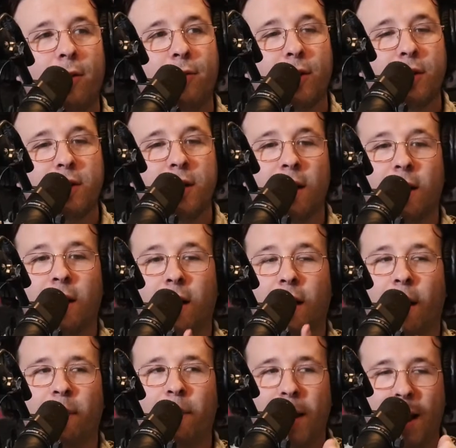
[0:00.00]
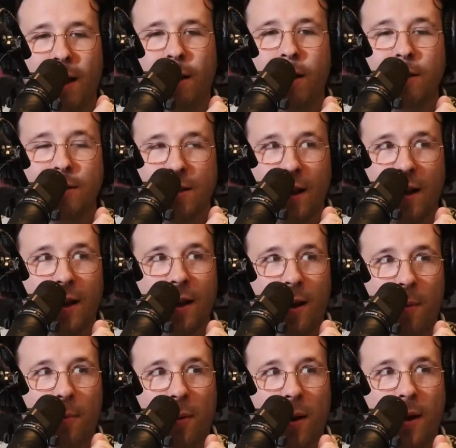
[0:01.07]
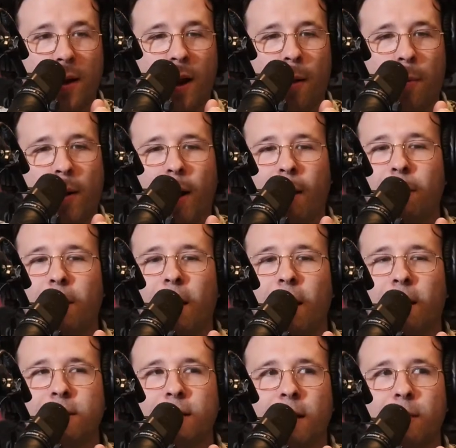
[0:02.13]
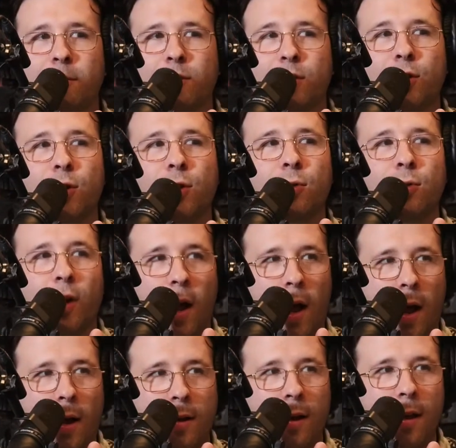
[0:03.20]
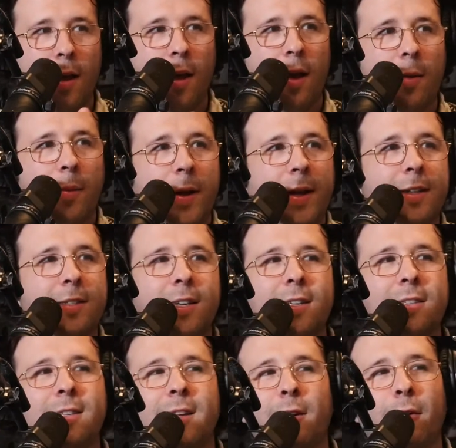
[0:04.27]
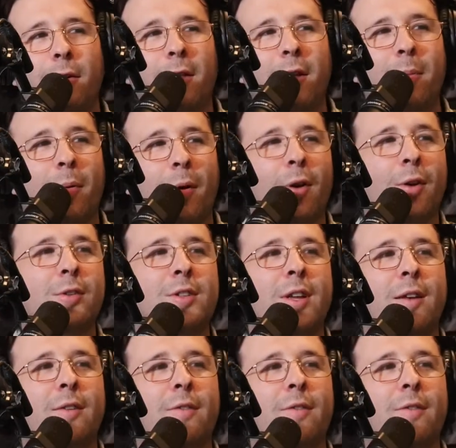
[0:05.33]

fertility. Now, Pat is getting up right now, but I would ask him to not. Because he's the only person